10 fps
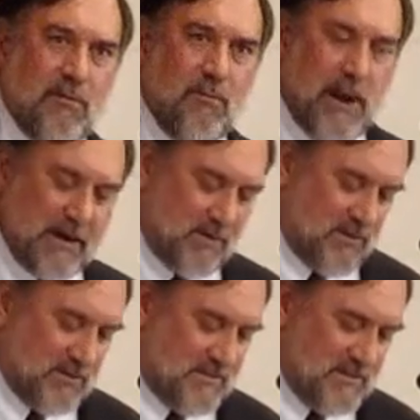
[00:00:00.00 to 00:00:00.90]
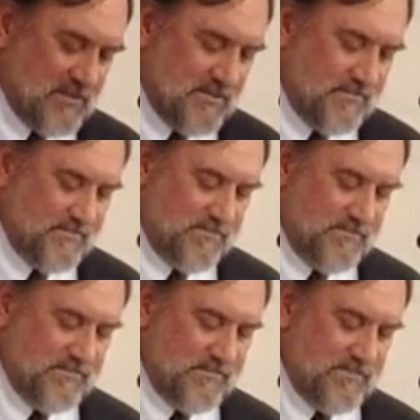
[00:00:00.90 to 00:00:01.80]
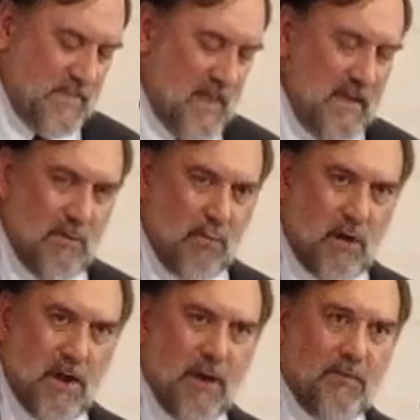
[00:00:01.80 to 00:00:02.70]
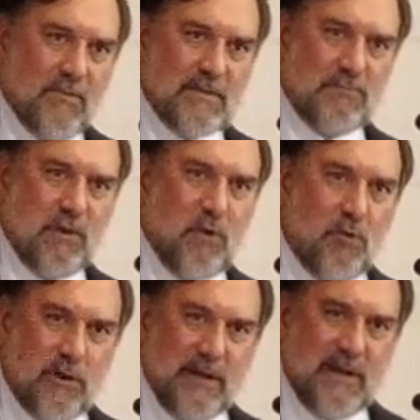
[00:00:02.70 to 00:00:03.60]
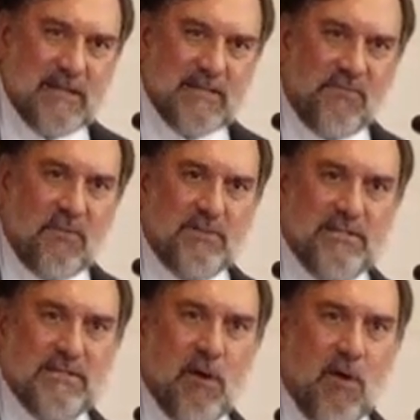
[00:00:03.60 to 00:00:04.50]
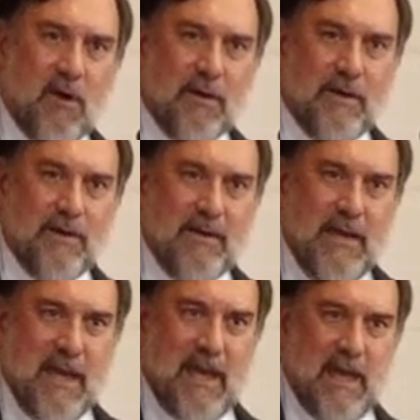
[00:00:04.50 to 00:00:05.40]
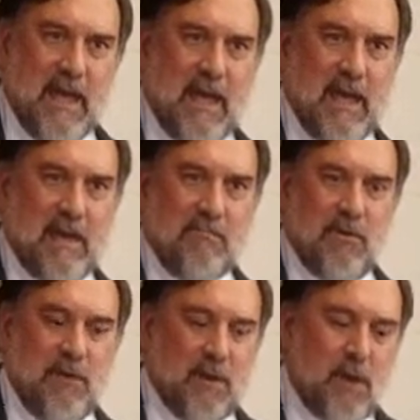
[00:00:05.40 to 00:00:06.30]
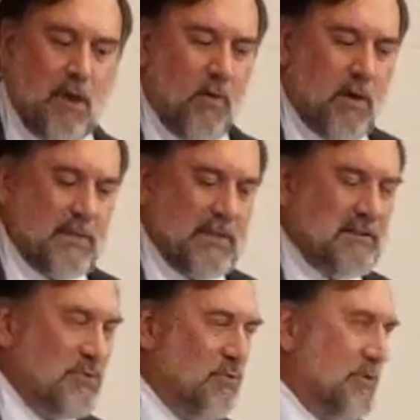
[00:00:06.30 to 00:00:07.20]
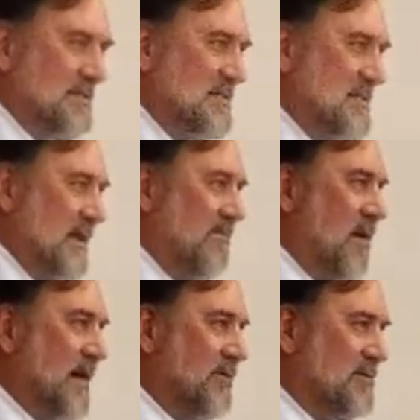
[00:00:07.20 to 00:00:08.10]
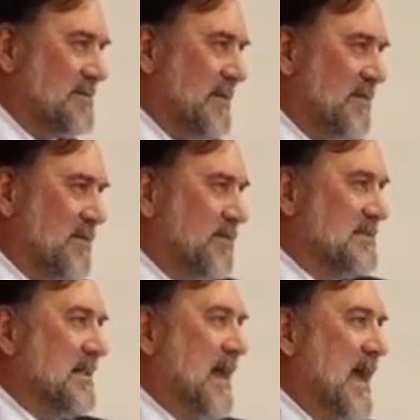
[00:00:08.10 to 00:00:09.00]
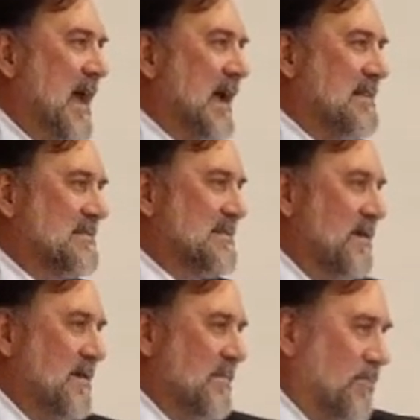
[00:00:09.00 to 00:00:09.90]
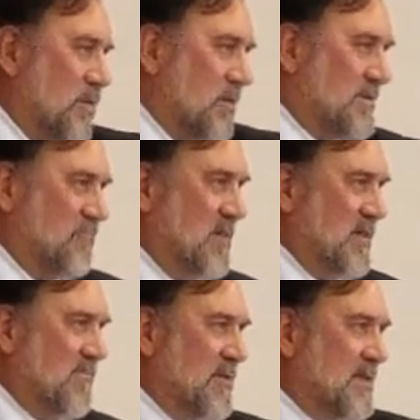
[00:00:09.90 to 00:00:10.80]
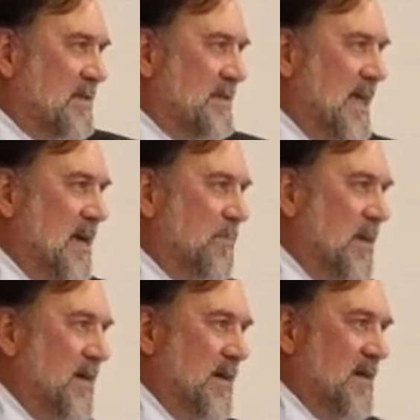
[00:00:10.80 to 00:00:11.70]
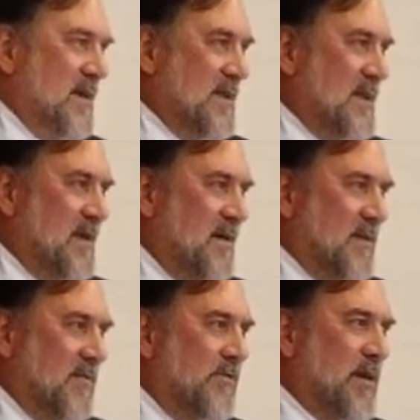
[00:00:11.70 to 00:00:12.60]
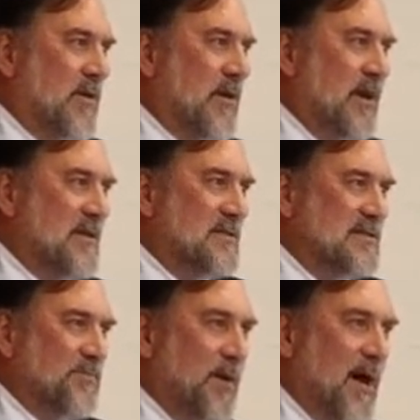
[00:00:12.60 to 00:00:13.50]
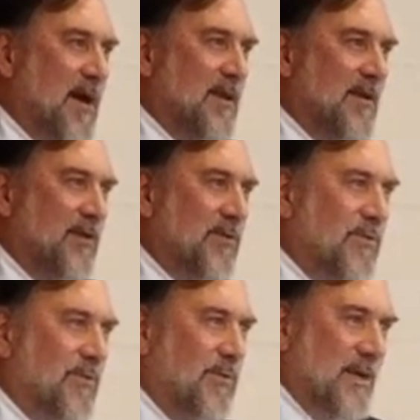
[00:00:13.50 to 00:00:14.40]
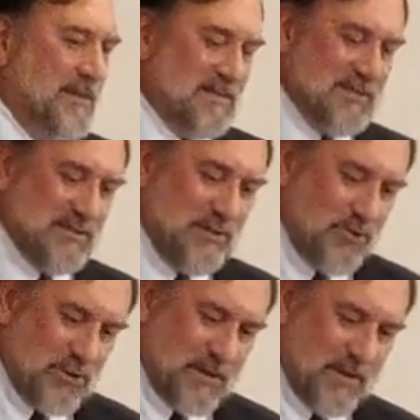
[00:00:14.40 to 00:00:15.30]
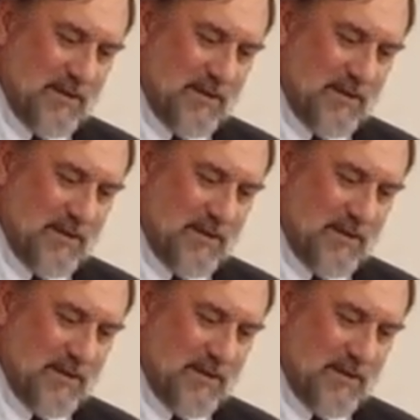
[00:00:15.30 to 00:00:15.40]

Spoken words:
Records, where Elvis recorded his first song. And when you go on the tour in Sun Records, there's an X marked with tape on the very spot where he stood.